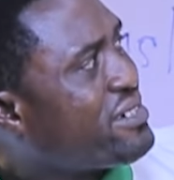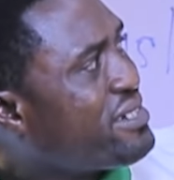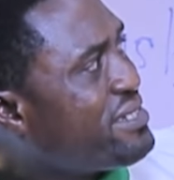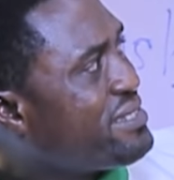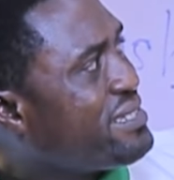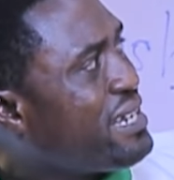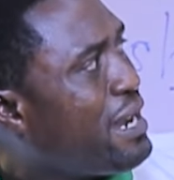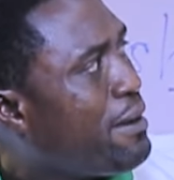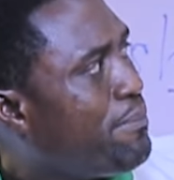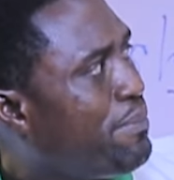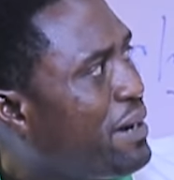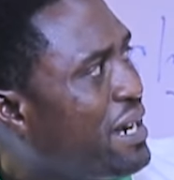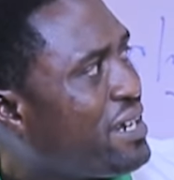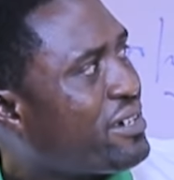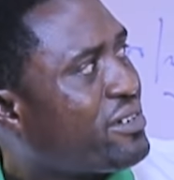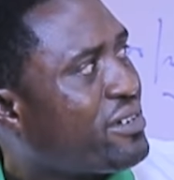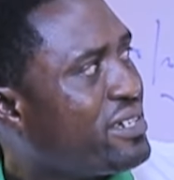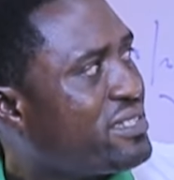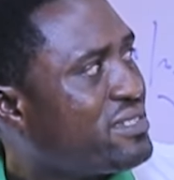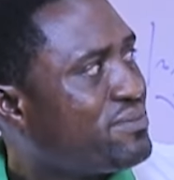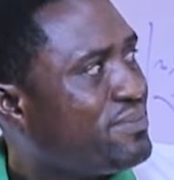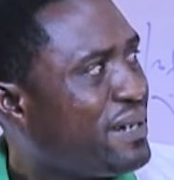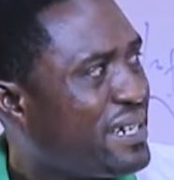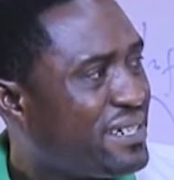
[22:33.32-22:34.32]
increase their bank
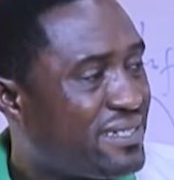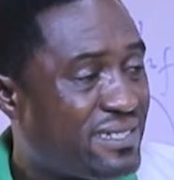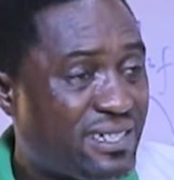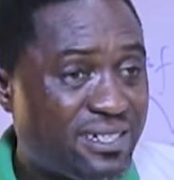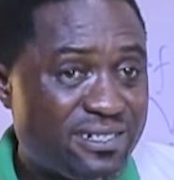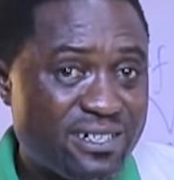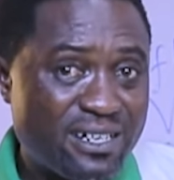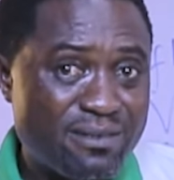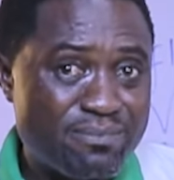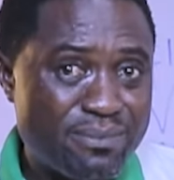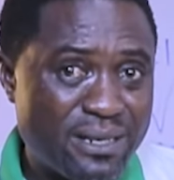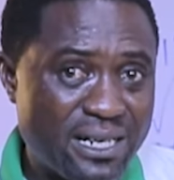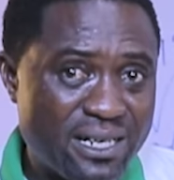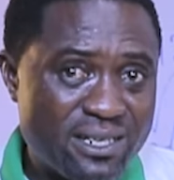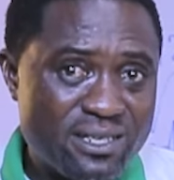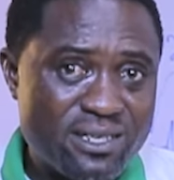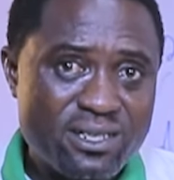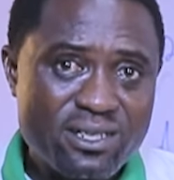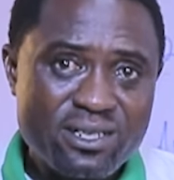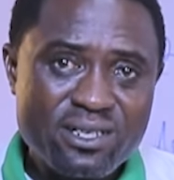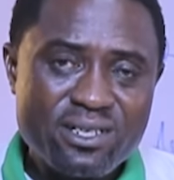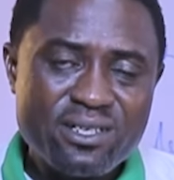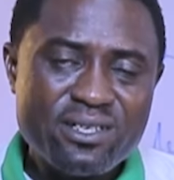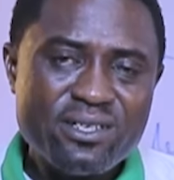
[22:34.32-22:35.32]
rates by the central bank,
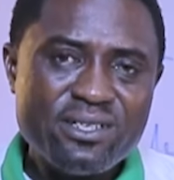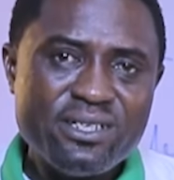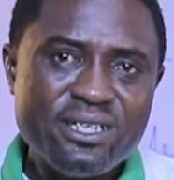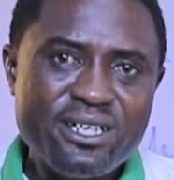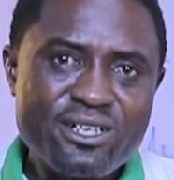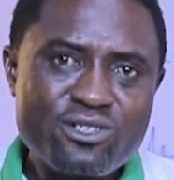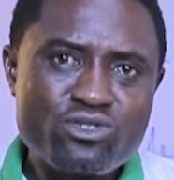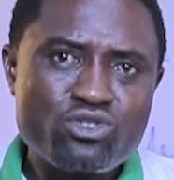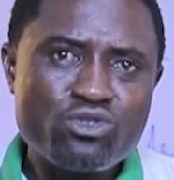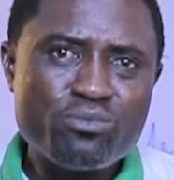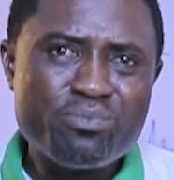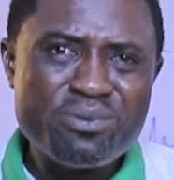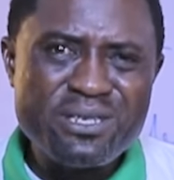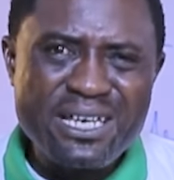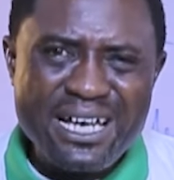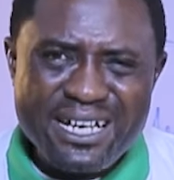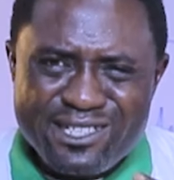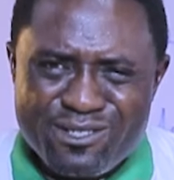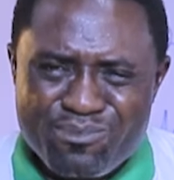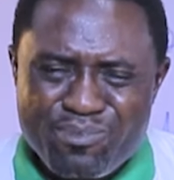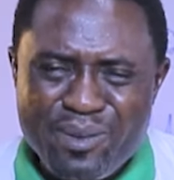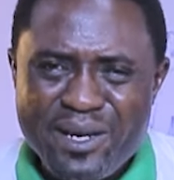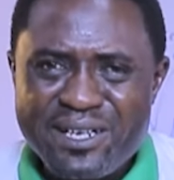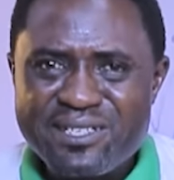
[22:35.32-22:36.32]
it will be
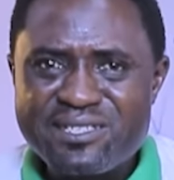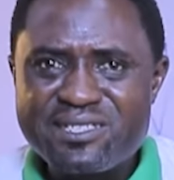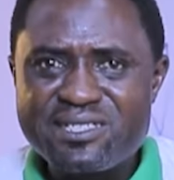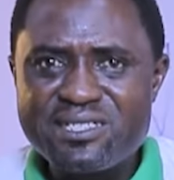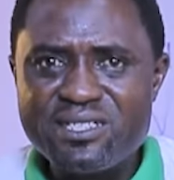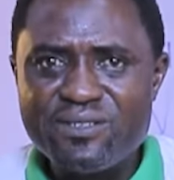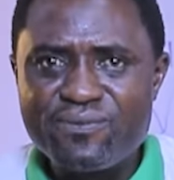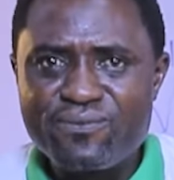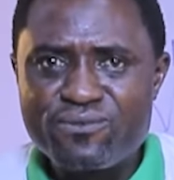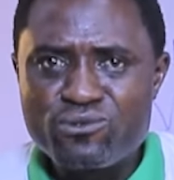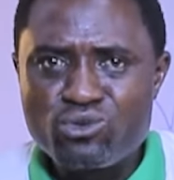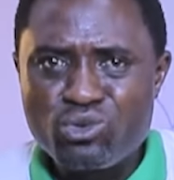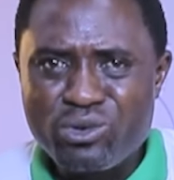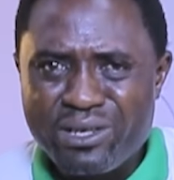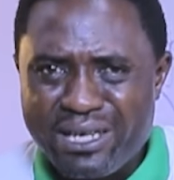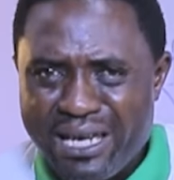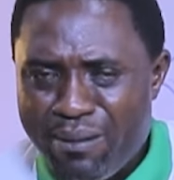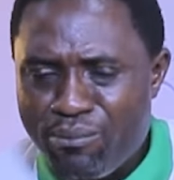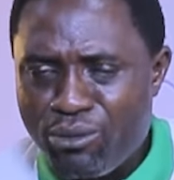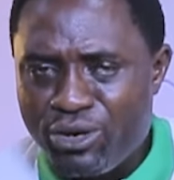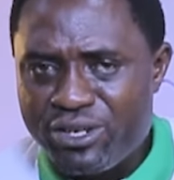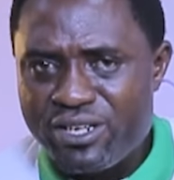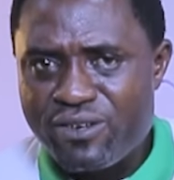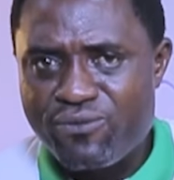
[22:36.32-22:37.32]
expensive to
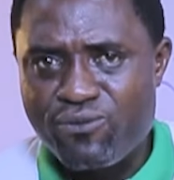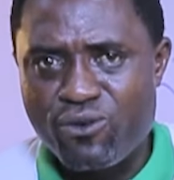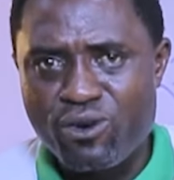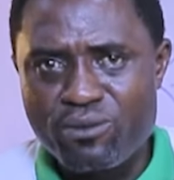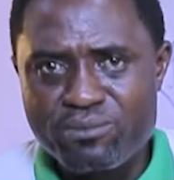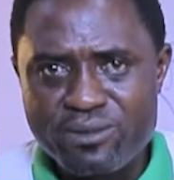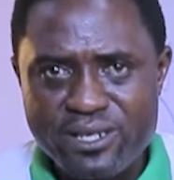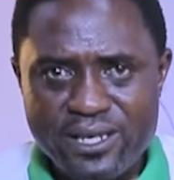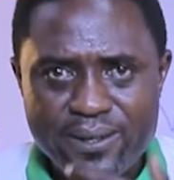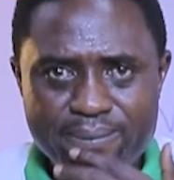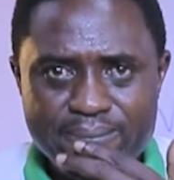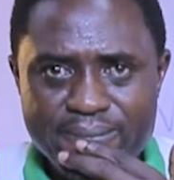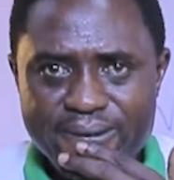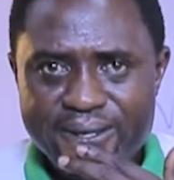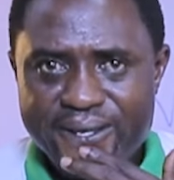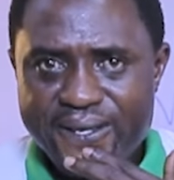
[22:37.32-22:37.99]
get money from them.